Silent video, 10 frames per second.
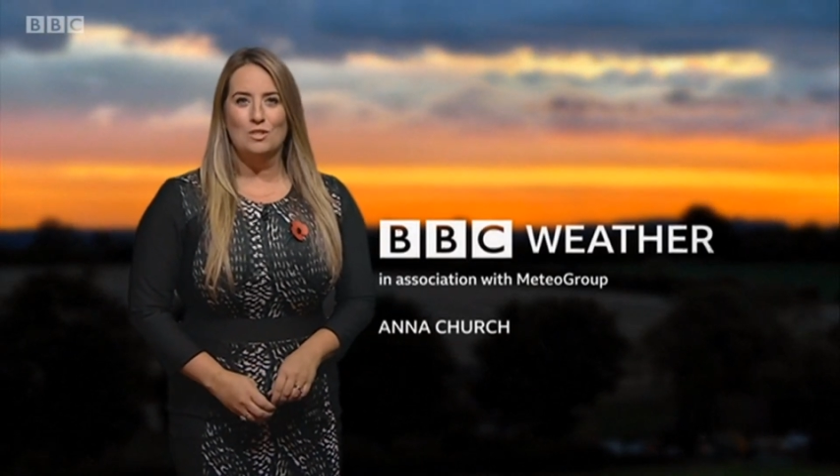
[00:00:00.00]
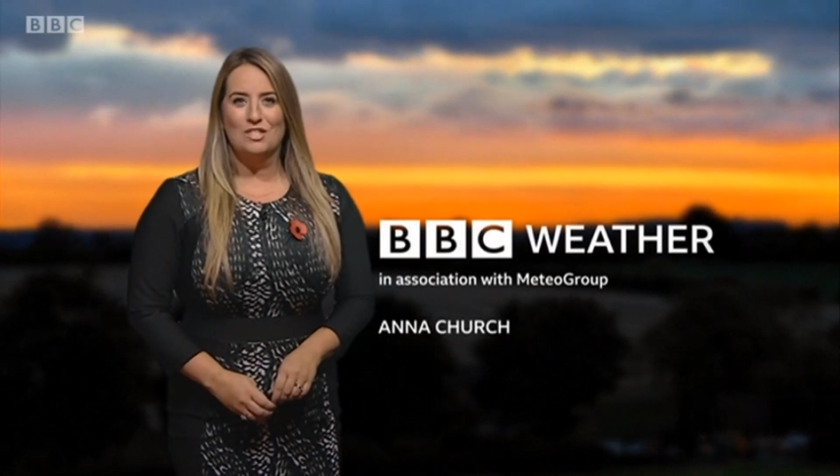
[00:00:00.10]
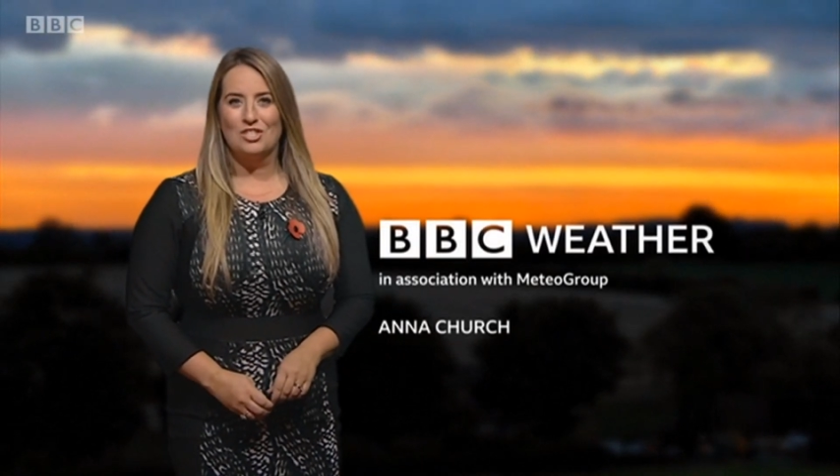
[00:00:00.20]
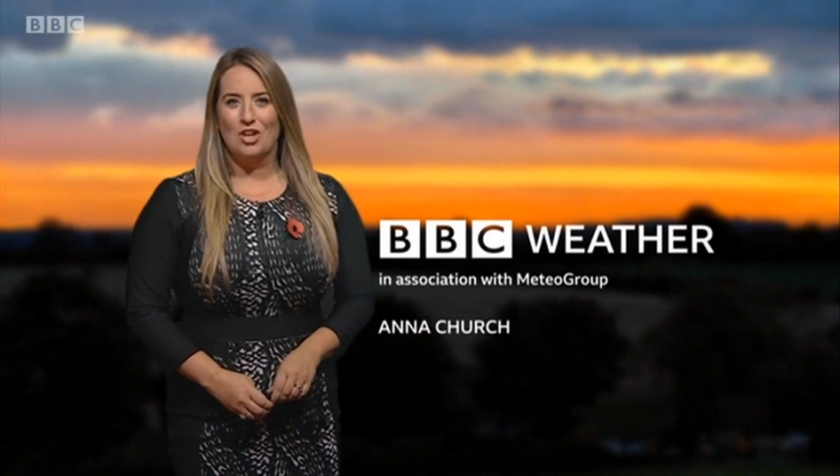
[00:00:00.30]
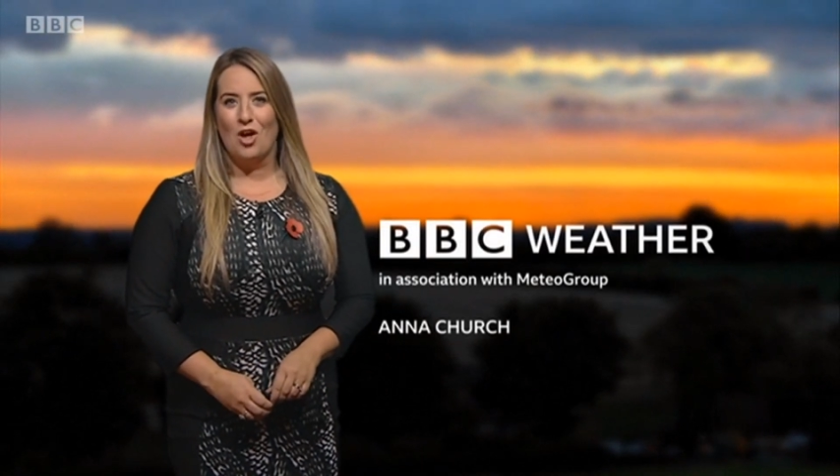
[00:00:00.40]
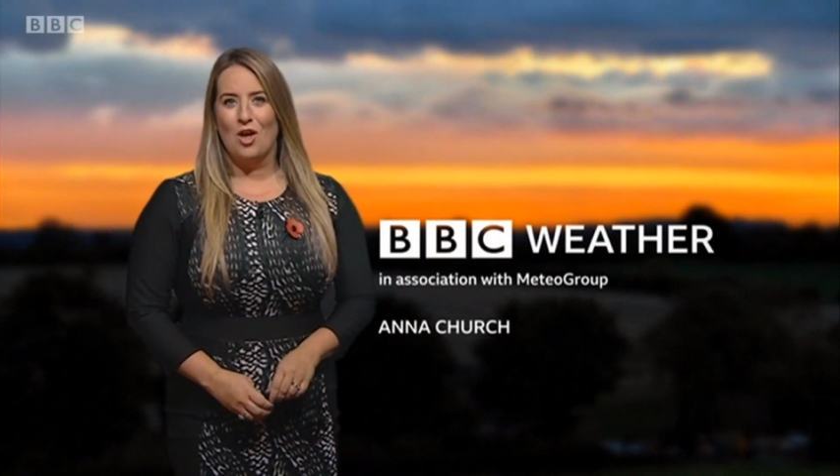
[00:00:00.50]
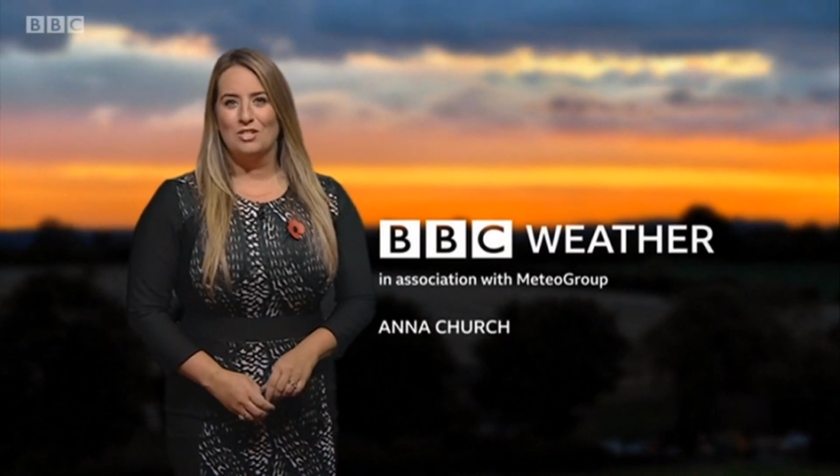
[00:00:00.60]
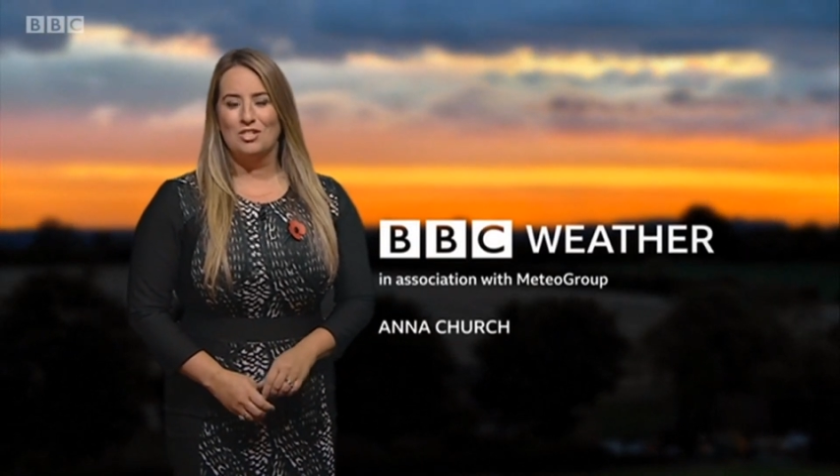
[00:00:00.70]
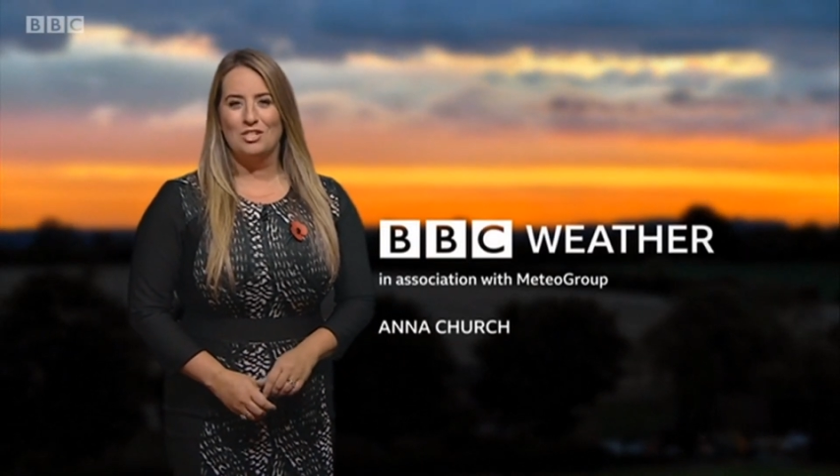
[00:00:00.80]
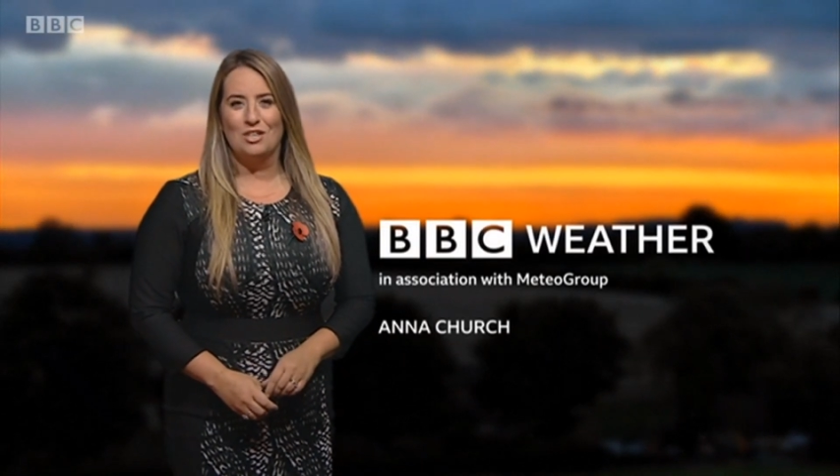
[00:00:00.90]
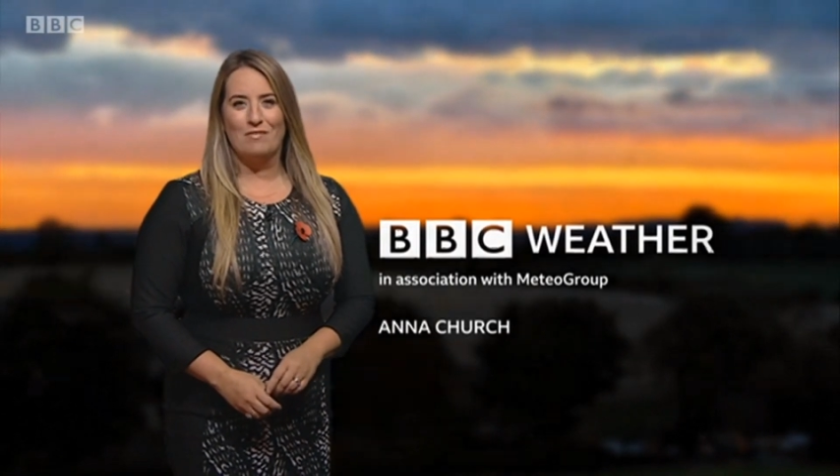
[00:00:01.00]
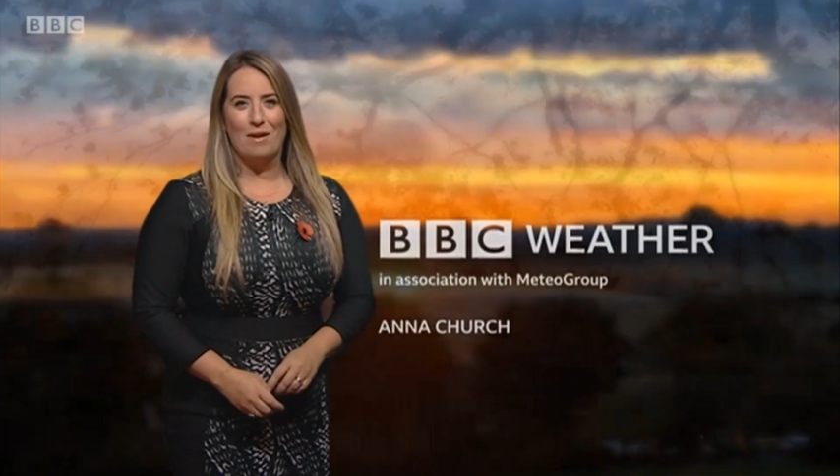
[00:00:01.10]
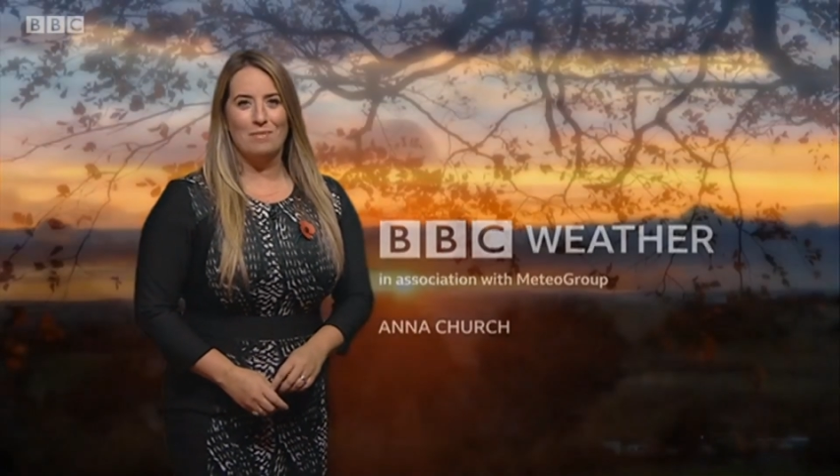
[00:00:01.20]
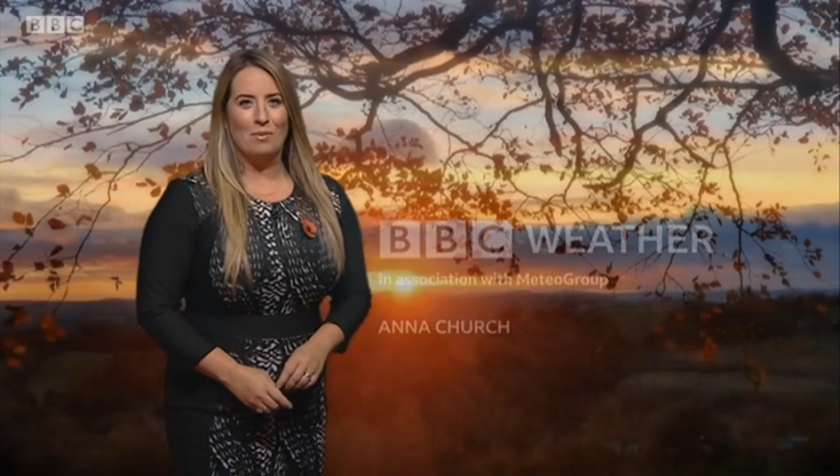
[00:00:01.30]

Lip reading: start to November,